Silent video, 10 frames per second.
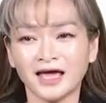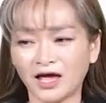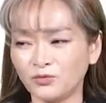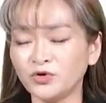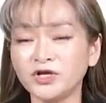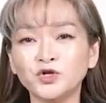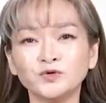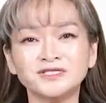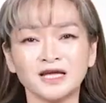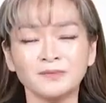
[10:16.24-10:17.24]
and
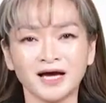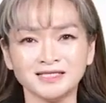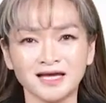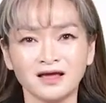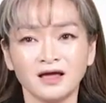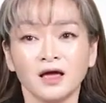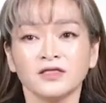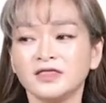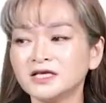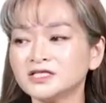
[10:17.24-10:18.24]
renew day by day.
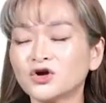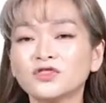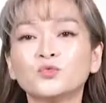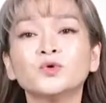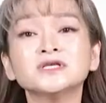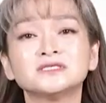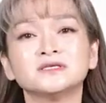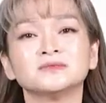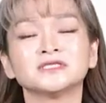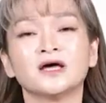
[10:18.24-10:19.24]
These are the
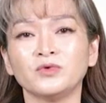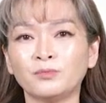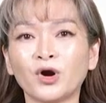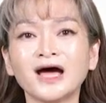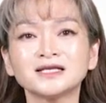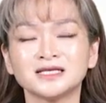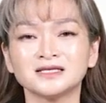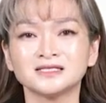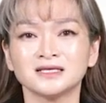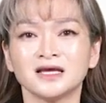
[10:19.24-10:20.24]
wisdoms that we
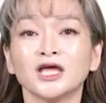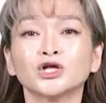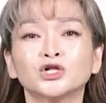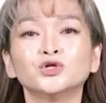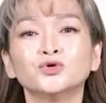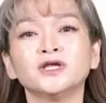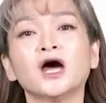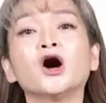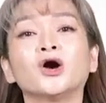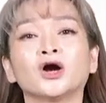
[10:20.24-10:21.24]
practice, including
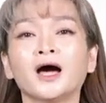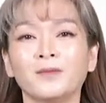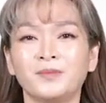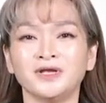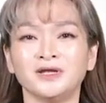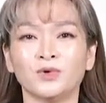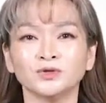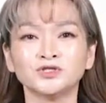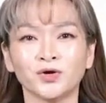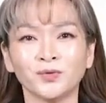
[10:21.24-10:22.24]
our company
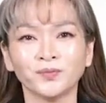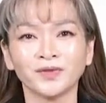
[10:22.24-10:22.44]
motto.